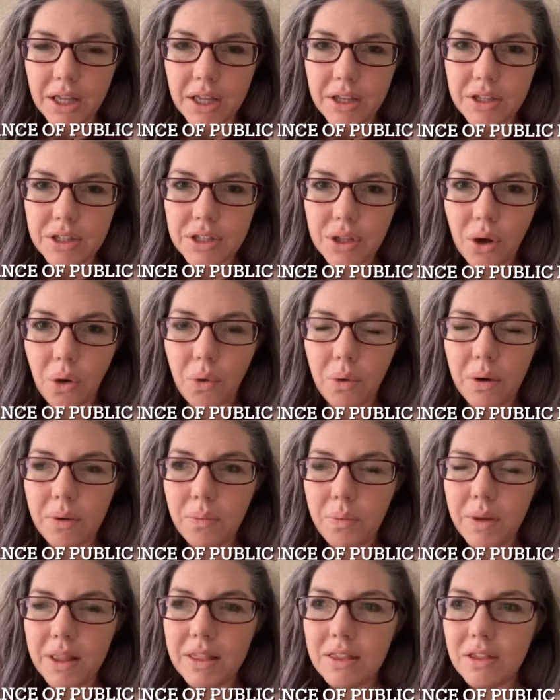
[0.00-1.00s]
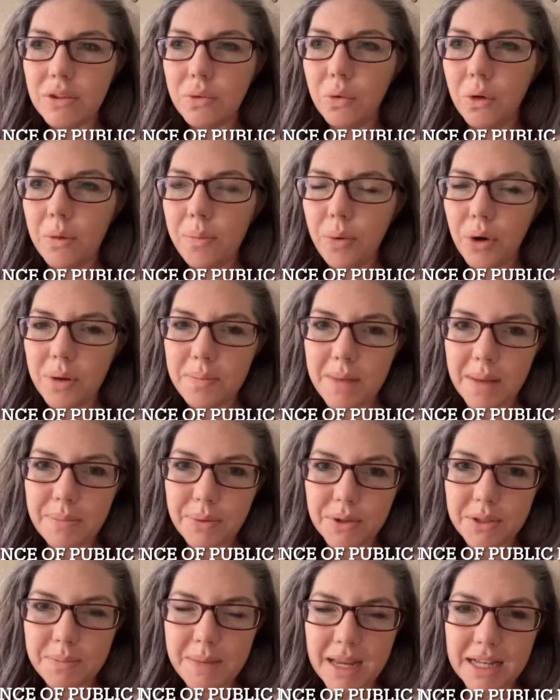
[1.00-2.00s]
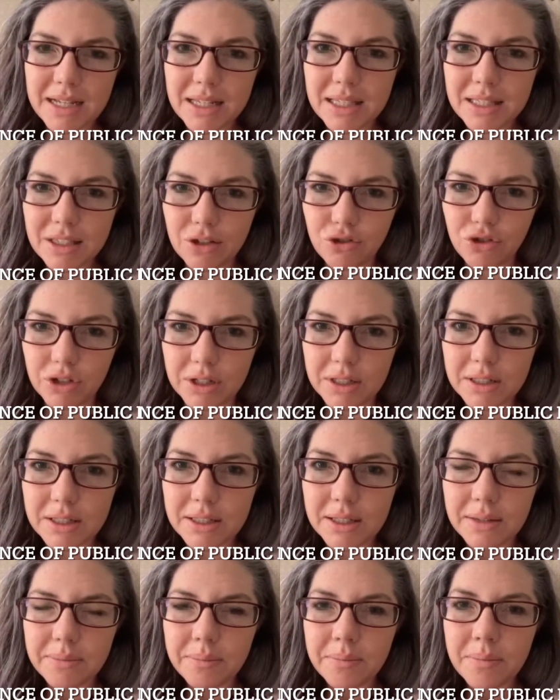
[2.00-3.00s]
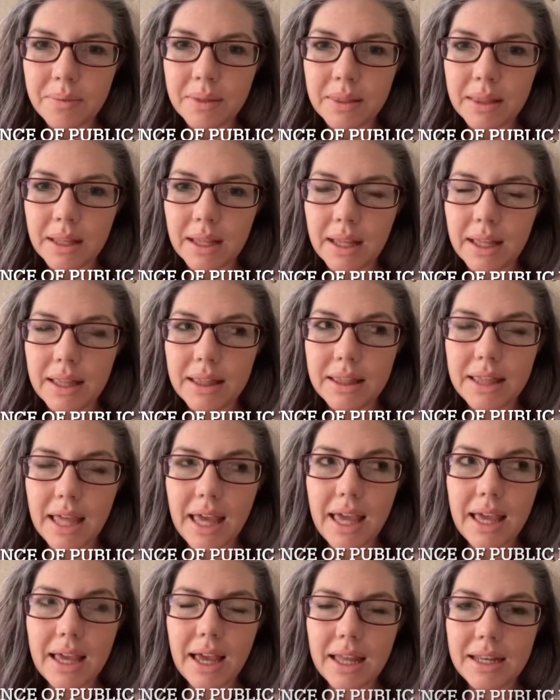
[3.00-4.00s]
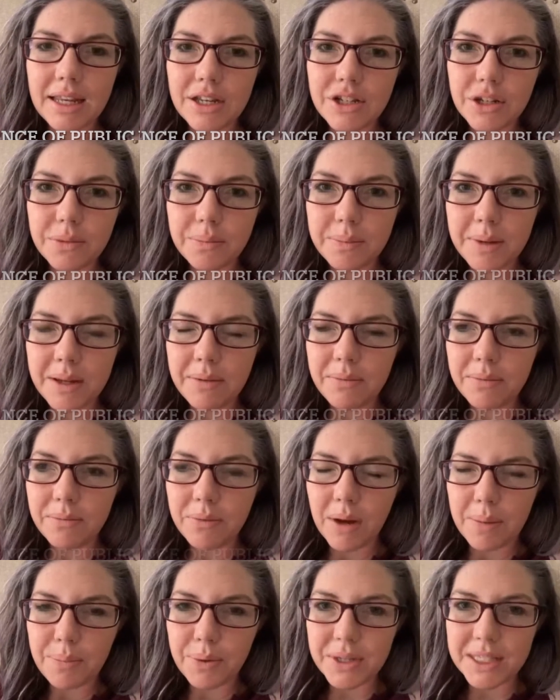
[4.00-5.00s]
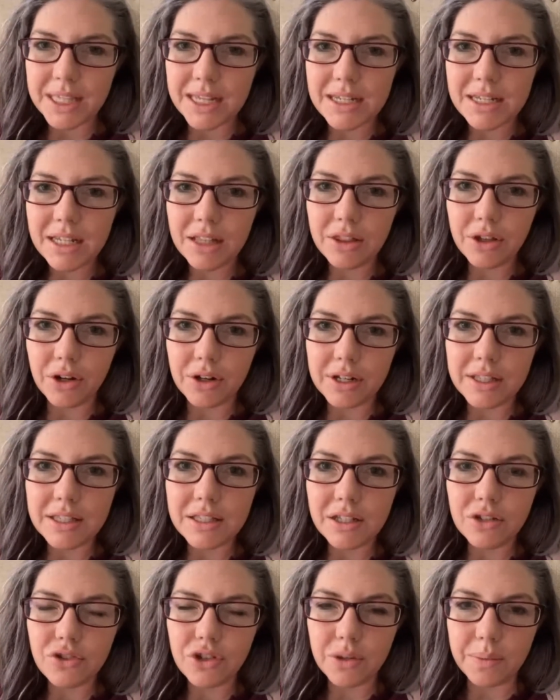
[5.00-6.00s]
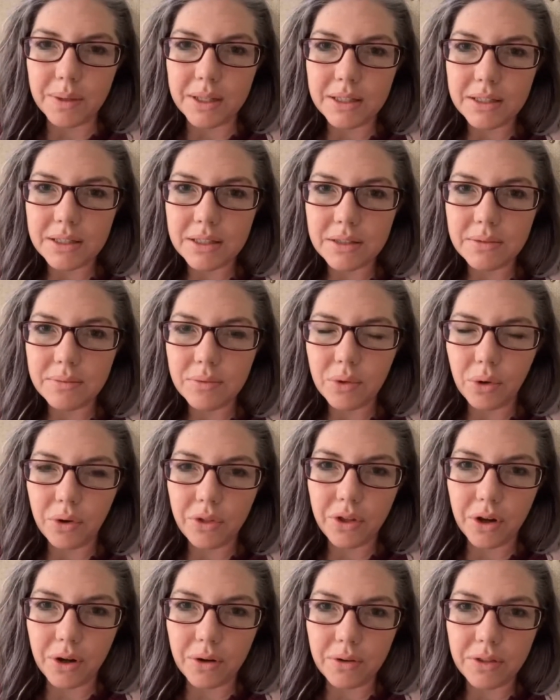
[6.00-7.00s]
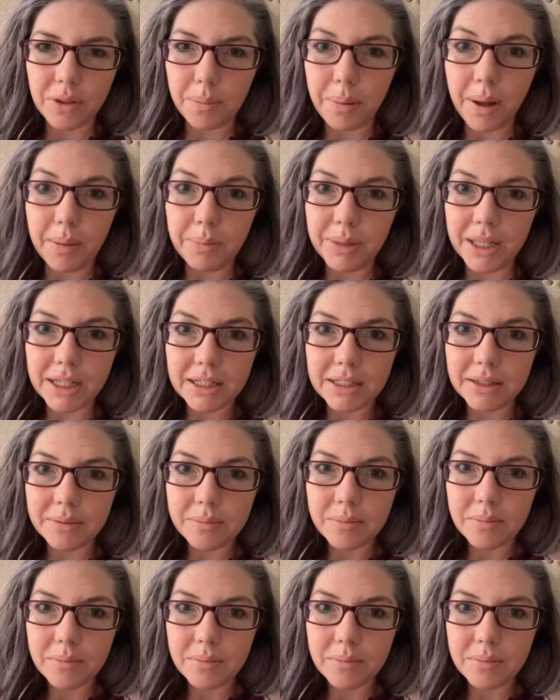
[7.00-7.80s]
So when school board members make decisions, they need to be representing their constituents or the public.